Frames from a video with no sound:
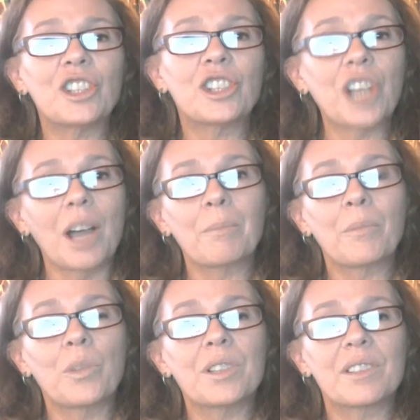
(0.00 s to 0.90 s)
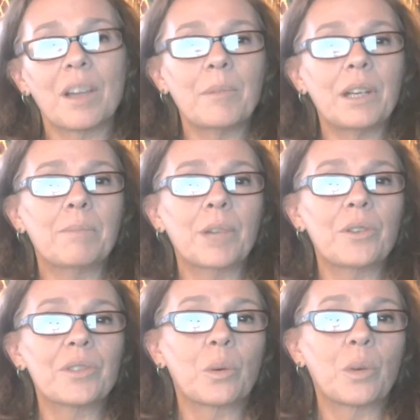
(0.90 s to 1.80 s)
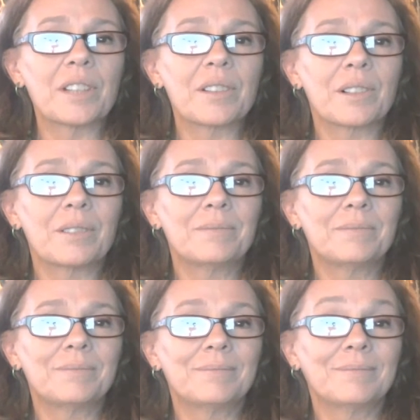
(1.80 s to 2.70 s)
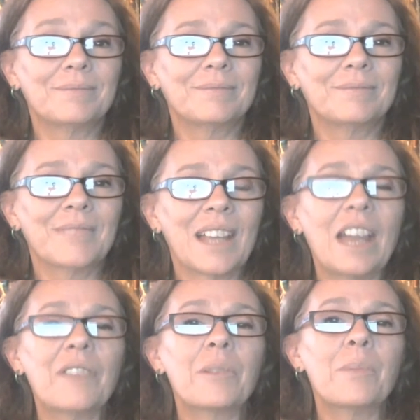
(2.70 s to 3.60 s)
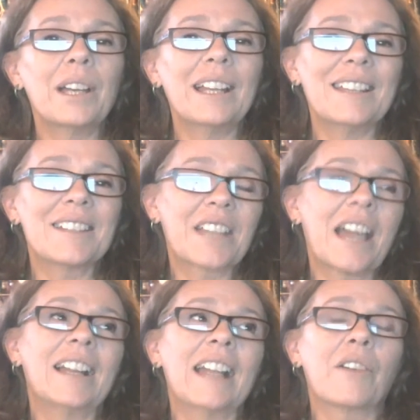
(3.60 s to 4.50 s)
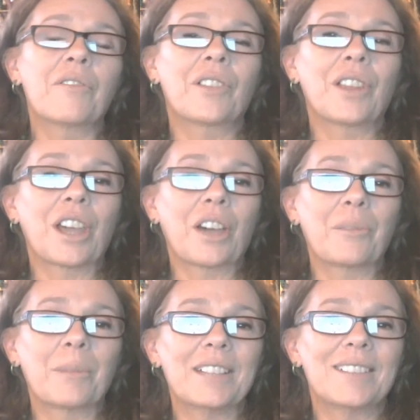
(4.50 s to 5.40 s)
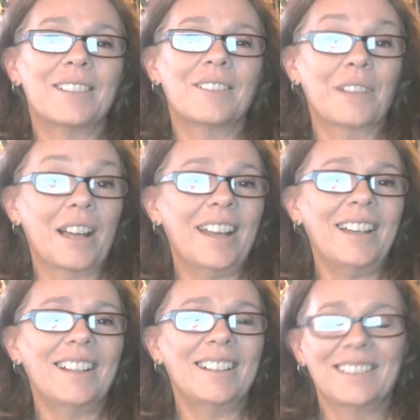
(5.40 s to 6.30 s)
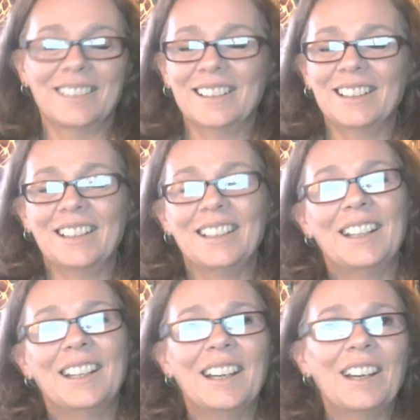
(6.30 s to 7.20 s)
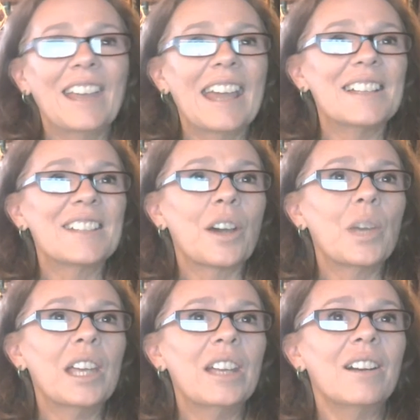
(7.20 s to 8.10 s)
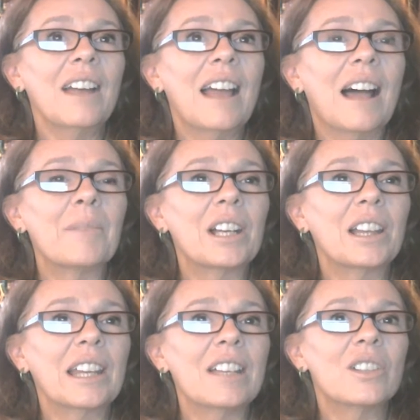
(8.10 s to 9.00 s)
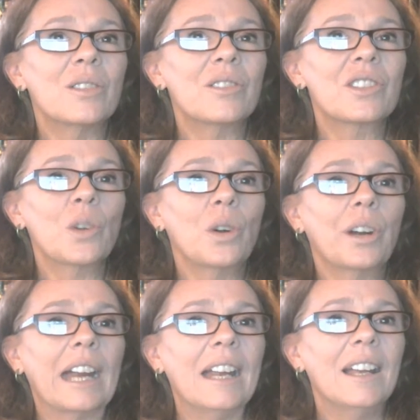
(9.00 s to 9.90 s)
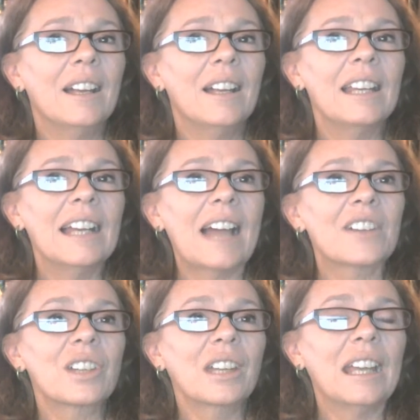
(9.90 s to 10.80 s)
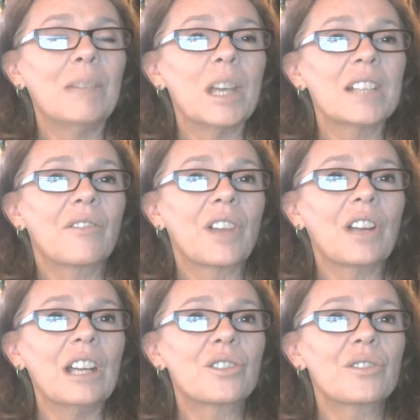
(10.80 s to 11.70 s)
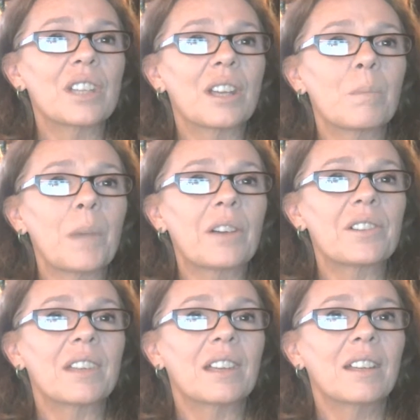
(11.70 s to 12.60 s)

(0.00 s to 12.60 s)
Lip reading: jump when somebody blows a whistle. Everybody that's got it out for the government, right? Okay, so here I'm going to link to a story that actually makes a very interesting comparison